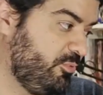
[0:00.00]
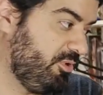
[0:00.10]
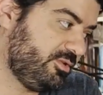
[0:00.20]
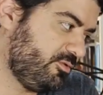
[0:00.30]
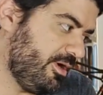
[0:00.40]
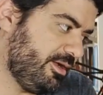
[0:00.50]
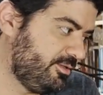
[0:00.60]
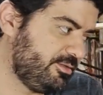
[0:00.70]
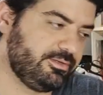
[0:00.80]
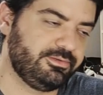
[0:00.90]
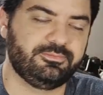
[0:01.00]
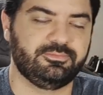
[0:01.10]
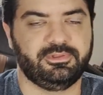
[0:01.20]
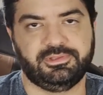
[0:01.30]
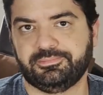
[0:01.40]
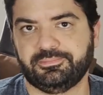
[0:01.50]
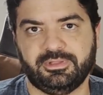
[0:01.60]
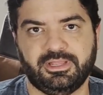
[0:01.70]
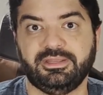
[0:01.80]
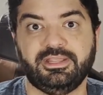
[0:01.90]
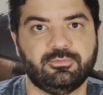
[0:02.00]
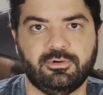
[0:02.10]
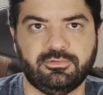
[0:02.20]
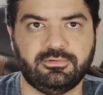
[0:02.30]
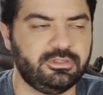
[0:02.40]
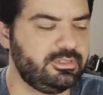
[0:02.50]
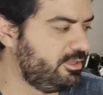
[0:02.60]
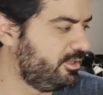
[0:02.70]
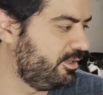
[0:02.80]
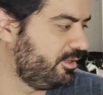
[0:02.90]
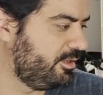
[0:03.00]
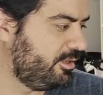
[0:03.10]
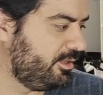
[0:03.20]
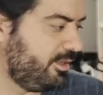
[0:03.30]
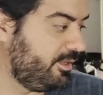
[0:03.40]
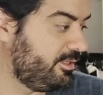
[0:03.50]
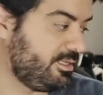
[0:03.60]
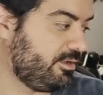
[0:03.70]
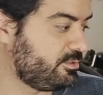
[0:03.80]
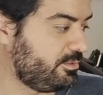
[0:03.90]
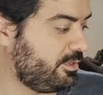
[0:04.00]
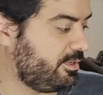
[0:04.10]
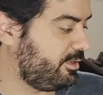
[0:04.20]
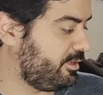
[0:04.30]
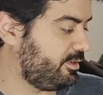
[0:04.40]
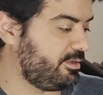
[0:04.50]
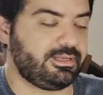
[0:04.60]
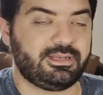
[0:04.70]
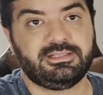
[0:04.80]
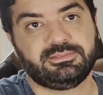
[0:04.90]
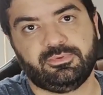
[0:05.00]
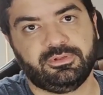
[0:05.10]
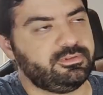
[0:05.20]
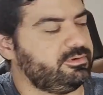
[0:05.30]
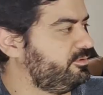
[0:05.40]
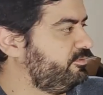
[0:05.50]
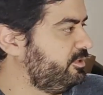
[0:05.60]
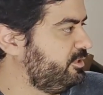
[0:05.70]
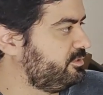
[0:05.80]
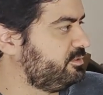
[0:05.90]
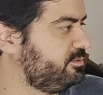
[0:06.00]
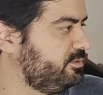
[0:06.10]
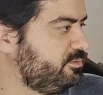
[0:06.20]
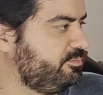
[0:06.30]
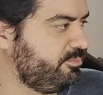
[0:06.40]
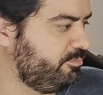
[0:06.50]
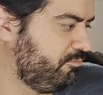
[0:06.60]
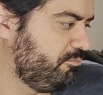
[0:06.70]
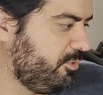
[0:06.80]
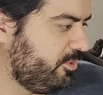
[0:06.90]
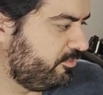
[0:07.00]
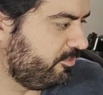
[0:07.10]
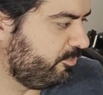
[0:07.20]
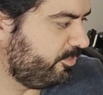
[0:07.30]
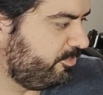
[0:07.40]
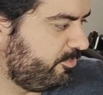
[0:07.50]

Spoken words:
print quality unequal. It's also a nice printer. I think it's beautiful